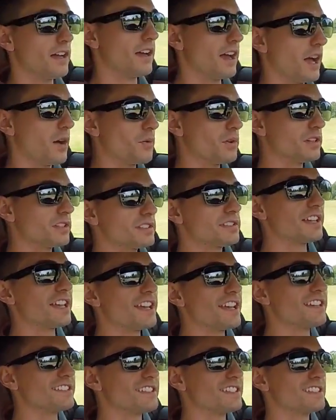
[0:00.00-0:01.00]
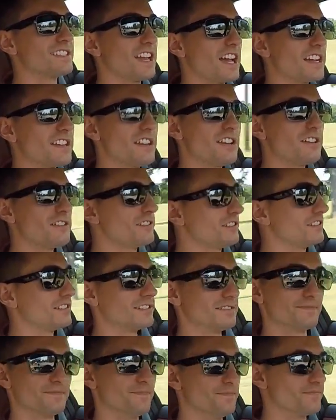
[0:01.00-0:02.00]
I will say, as a side note,
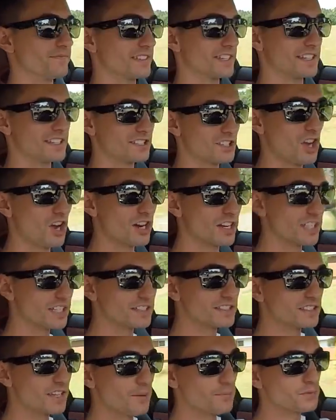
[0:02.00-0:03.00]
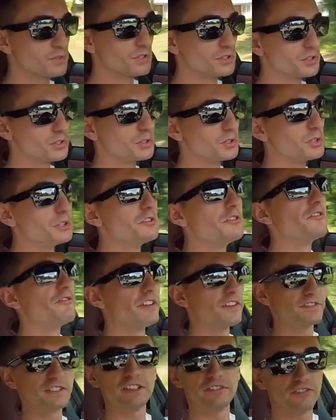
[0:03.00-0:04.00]
this car gets up to
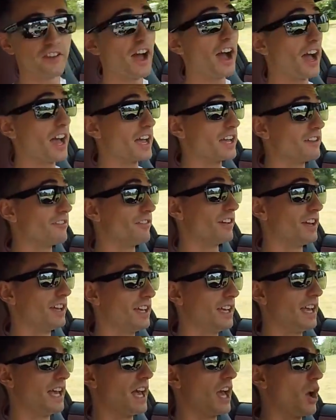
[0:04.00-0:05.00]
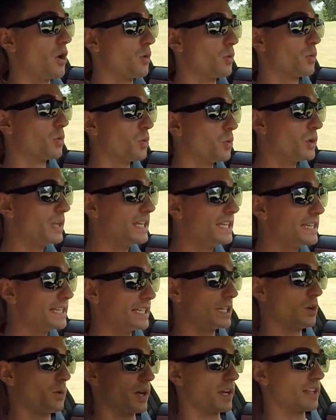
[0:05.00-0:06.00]
55
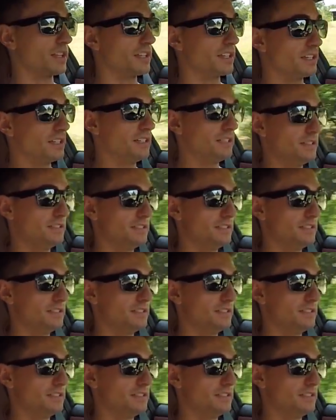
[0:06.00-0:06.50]
really quickly.